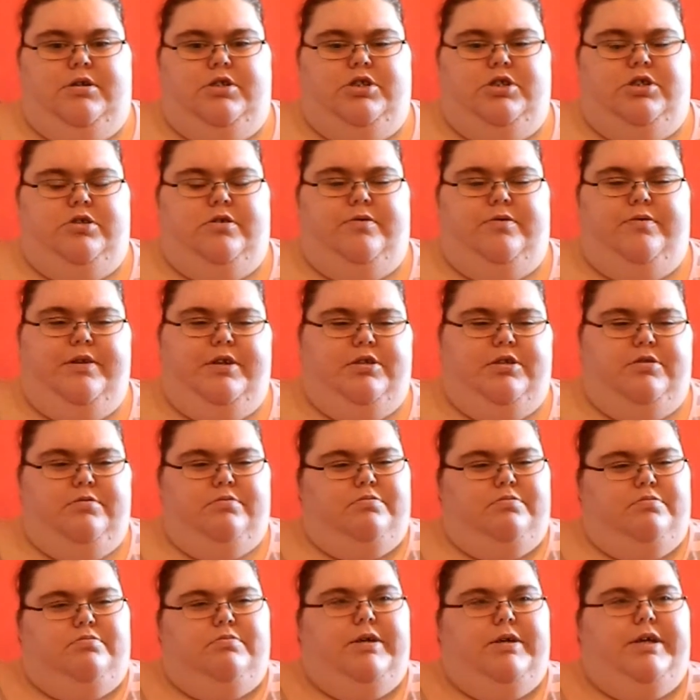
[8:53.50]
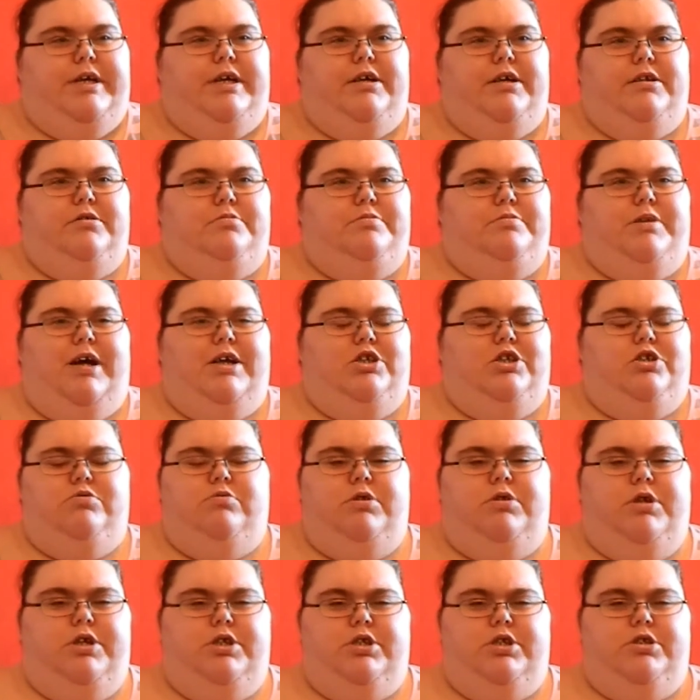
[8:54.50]
stuff. It's weird, but I just
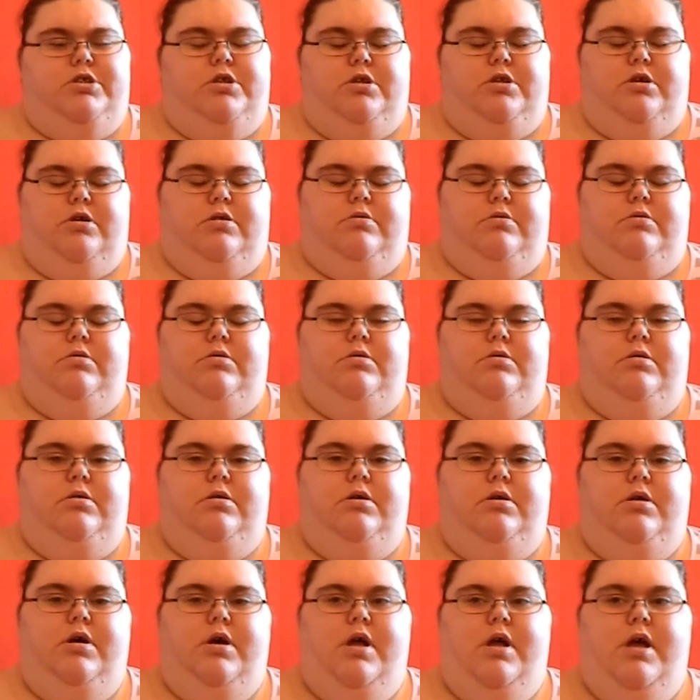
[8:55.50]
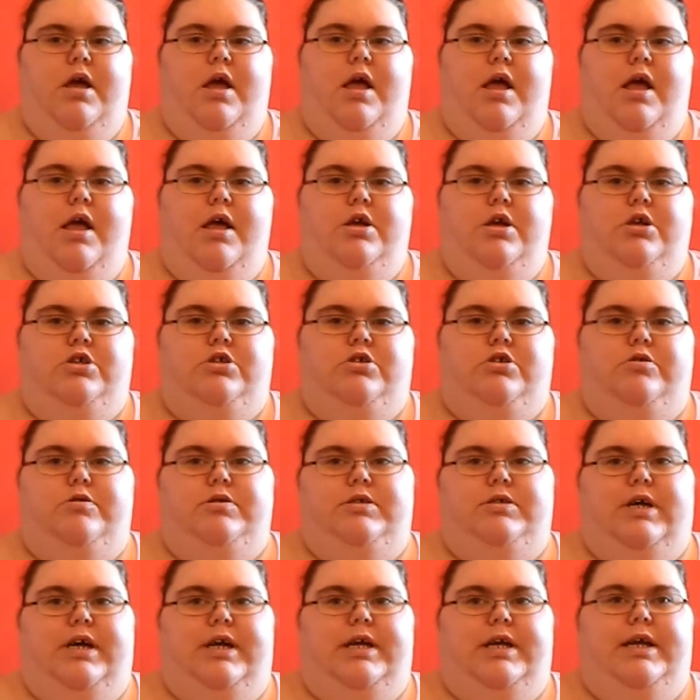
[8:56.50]
wanted her to know. So it
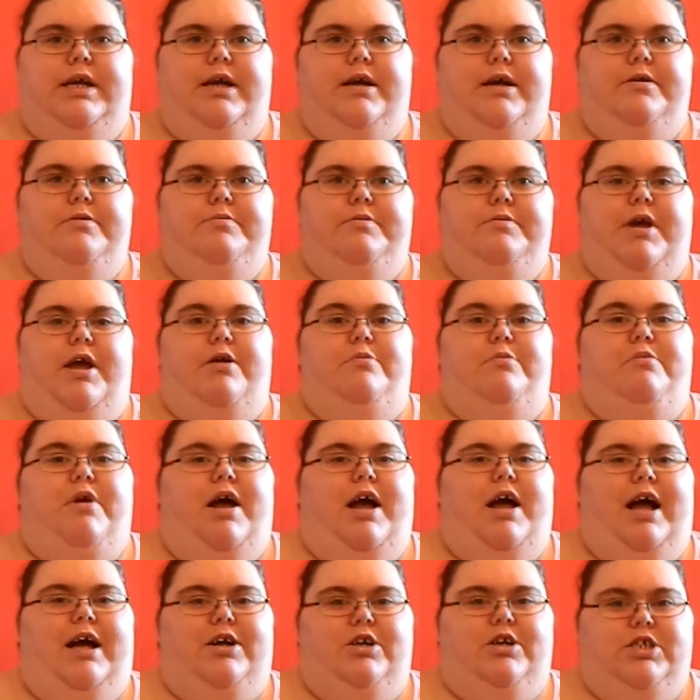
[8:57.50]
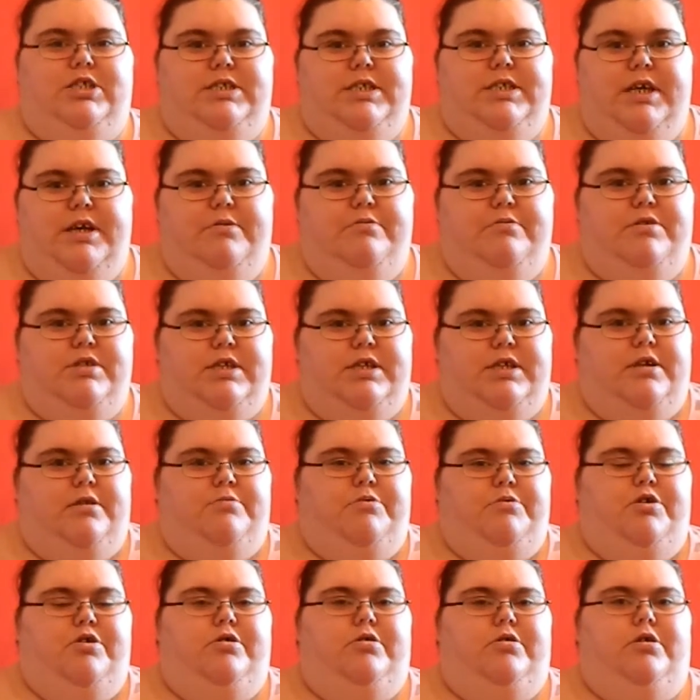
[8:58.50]
was like, yeah, I could see he was in a
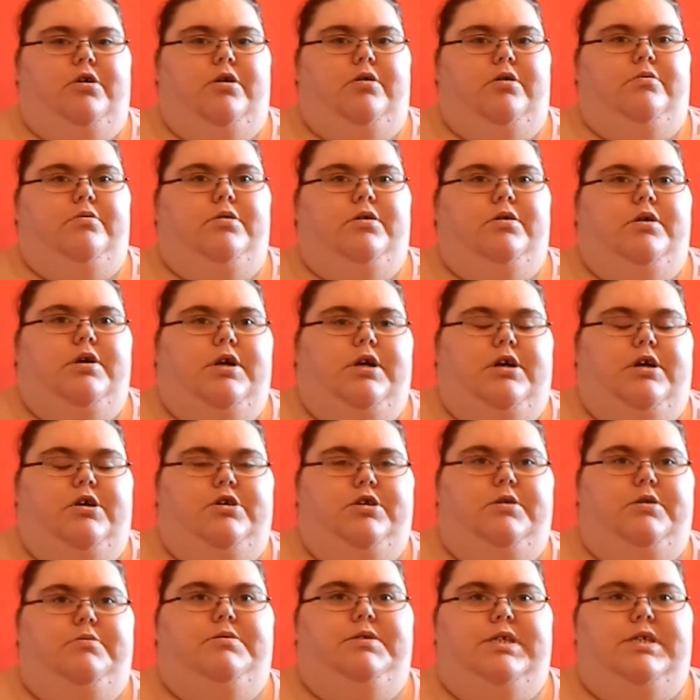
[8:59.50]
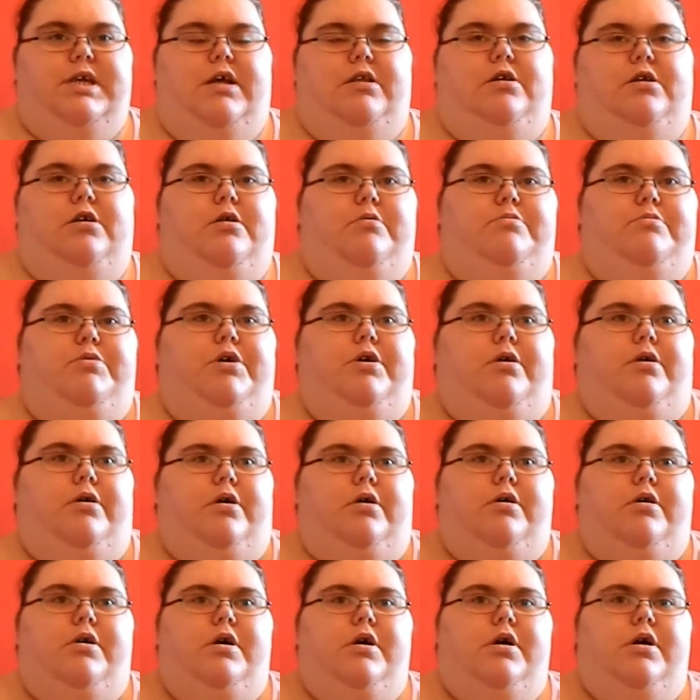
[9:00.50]
mood though, because he was sat on the
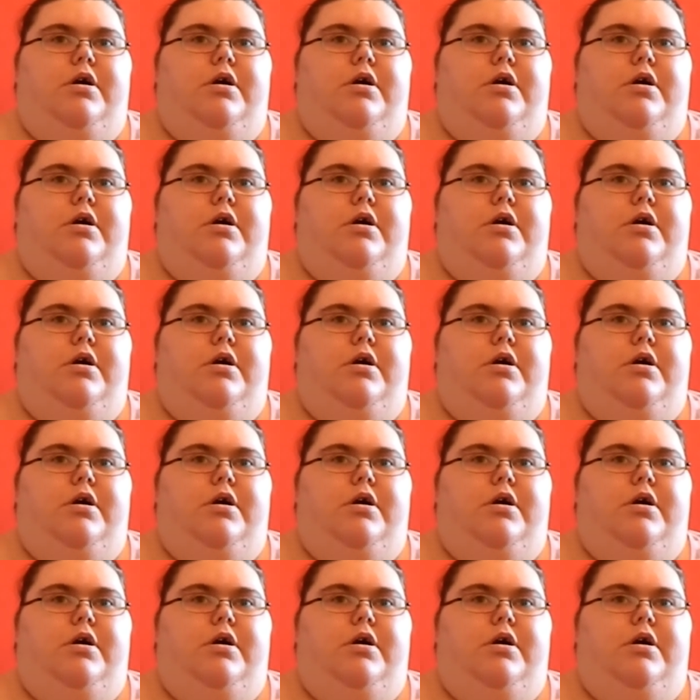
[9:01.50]
computer,